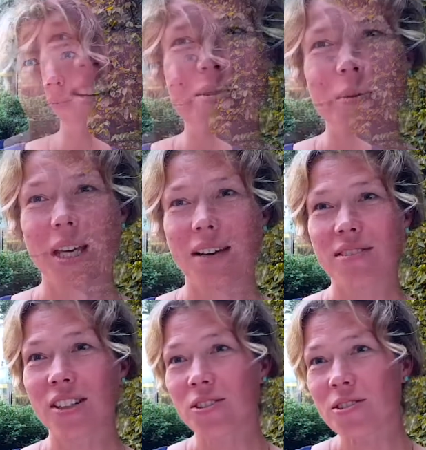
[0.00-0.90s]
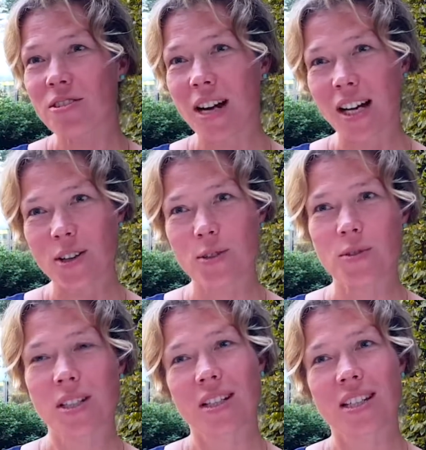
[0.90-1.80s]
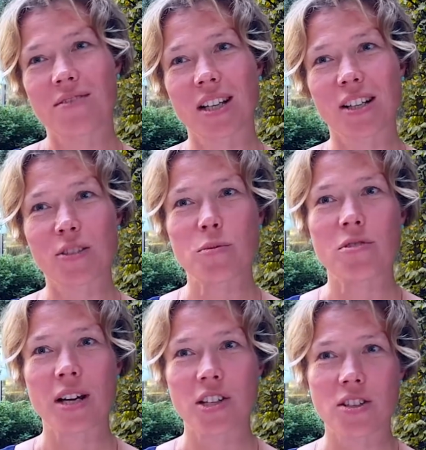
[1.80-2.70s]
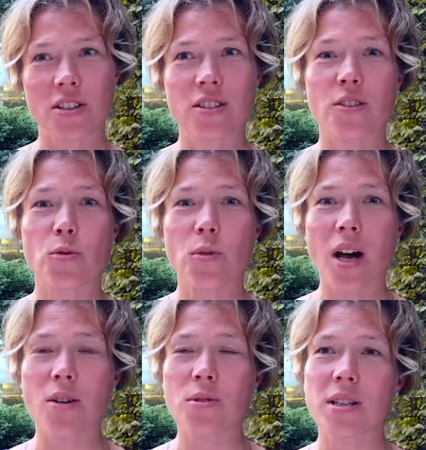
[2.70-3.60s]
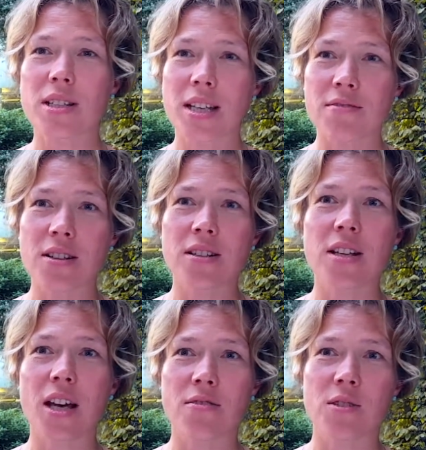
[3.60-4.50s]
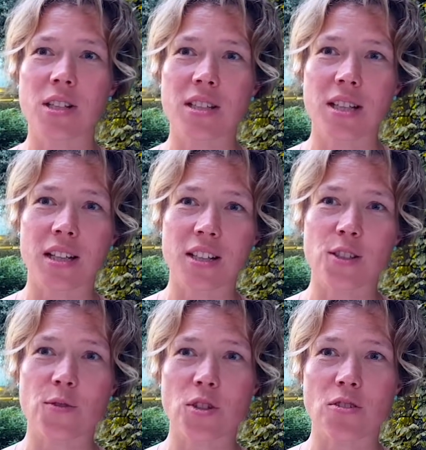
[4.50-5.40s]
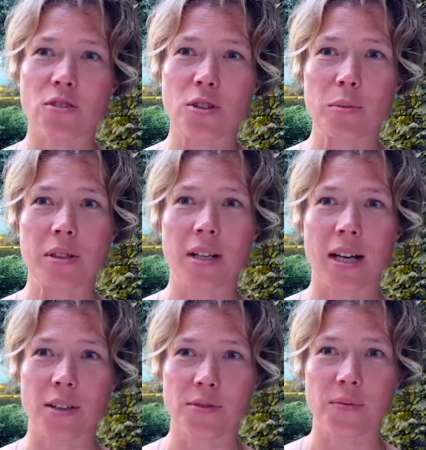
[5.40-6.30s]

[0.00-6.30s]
We have a long track of scientific collaborations through our 7 R&D centers of SCOR Global Life,